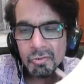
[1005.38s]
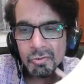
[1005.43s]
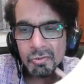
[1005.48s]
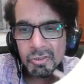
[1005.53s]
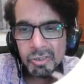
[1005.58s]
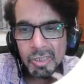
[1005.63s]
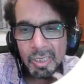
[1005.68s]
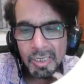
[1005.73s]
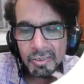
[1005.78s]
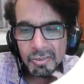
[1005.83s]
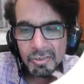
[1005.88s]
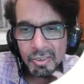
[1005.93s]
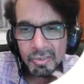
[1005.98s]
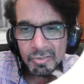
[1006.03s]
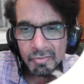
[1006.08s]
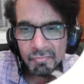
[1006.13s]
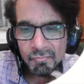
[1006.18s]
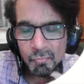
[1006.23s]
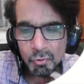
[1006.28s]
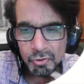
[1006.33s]
second sense
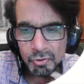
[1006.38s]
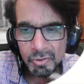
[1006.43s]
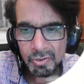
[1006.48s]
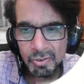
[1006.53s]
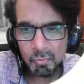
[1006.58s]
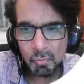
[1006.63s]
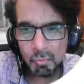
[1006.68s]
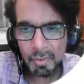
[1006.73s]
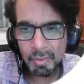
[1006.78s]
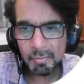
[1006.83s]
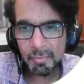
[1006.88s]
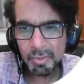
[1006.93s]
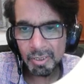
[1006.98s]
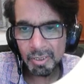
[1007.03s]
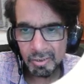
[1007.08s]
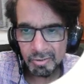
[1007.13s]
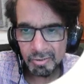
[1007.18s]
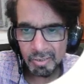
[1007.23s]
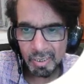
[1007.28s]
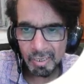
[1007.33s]
of motion in quantum
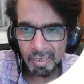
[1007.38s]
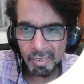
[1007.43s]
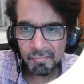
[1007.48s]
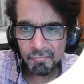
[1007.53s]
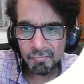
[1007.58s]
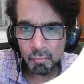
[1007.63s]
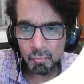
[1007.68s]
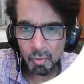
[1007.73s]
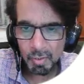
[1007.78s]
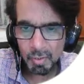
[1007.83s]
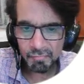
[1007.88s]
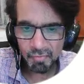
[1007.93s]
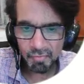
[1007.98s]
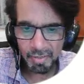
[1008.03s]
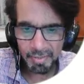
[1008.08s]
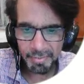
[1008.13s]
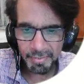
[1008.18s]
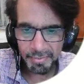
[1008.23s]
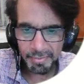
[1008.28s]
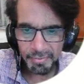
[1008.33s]
mechanics, that I have
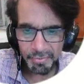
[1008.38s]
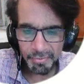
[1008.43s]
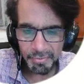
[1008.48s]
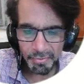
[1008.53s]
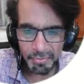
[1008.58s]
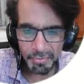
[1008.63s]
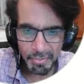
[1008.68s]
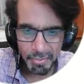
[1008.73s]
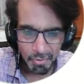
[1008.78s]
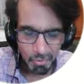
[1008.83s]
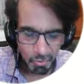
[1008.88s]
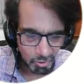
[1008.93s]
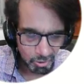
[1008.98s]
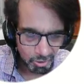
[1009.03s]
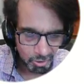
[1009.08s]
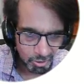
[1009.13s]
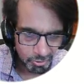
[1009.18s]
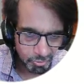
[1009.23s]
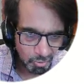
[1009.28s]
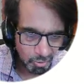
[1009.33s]
quantified it. Okay,
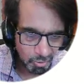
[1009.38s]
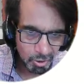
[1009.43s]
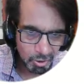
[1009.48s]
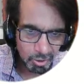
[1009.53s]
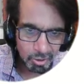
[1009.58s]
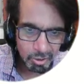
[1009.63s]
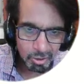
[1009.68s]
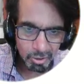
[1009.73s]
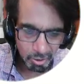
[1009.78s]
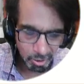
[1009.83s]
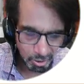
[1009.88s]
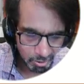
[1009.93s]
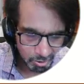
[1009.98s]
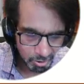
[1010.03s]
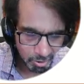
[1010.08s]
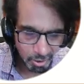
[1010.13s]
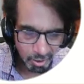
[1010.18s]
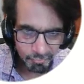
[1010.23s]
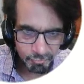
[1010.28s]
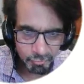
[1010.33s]
that's all in
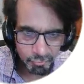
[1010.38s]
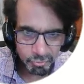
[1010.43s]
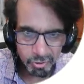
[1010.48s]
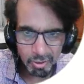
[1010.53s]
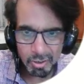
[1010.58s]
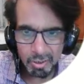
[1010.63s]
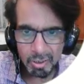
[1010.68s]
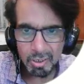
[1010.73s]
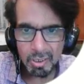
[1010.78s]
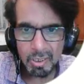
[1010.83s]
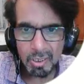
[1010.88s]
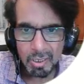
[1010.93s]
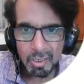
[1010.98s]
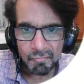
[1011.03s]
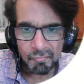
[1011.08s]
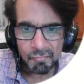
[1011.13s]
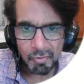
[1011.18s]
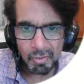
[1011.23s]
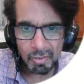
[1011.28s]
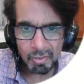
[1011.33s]
lecture I have to say.
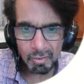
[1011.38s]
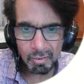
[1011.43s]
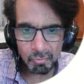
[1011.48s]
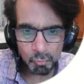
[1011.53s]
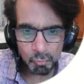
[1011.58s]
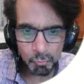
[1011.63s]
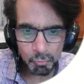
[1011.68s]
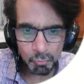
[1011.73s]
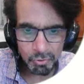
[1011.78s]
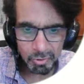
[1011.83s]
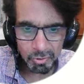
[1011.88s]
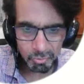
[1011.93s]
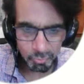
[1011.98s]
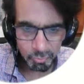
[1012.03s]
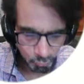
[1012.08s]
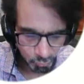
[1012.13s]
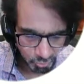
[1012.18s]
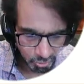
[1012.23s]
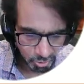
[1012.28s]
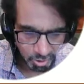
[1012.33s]
For conclusion,
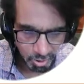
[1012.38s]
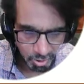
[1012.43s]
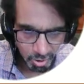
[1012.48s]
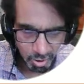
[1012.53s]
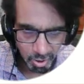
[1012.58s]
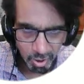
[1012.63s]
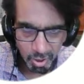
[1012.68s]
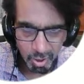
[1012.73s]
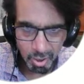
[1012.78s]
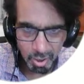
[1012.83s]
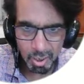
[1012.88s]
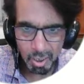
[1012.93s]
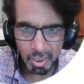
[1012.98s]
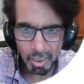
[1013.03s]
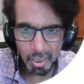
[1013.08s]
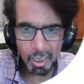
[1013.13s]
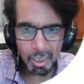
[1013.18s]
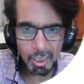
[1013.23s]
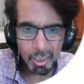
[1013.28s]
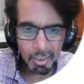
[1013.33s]
you
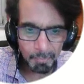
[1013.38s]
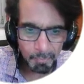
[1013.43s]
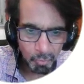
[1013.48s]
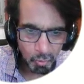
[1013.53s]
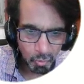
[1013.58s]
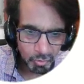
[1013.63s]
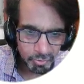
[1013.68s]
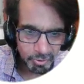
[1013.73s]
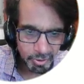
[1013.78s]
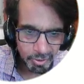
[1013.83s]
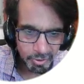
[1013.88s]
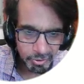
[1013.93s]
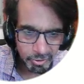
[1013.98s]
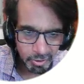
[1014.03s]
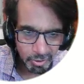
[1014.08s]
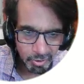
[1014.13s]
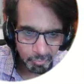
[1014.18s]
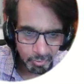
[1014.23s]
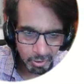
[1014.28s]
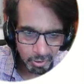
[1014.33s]
can pause and
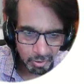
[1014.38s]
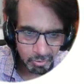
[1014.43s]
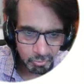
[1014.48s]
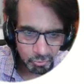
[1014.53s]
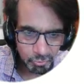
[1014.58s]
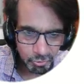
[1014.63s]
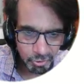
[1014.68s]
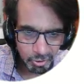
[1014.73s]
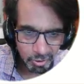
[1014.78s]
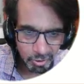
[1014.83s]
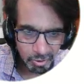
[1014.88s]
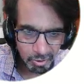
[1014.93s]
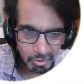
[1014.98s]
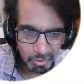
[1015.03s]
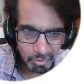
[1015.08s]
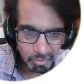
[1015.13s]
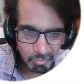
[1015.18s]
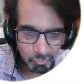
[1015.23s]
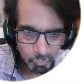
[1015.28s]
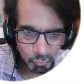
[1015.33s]
see, but I don't take
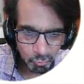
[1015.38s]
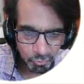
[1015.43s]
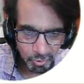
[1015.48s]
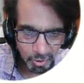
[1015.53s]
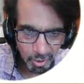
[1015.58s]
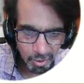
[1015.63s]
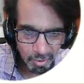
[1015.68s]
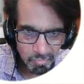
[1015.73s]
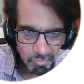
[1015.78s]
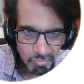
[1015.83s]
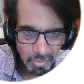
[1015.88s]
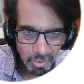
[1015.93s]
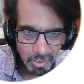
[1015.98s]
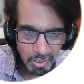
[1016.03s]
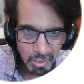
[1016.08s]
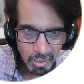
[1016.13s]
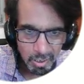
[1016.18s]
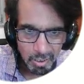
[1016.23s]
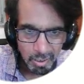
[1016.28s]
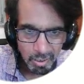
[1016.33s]
more time.
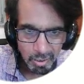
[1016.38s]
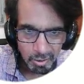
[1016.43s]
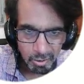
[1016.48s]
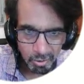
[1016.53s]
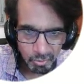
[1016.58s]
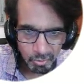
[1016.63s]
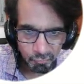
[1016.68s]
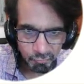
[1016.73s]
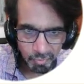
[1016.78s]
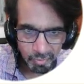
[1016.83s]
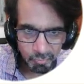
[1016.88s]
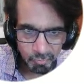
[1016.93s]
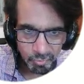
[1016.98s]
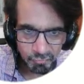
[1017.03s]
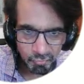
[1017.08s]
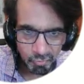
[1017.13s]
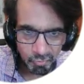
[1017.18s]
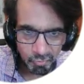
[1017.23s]
Thank you very much for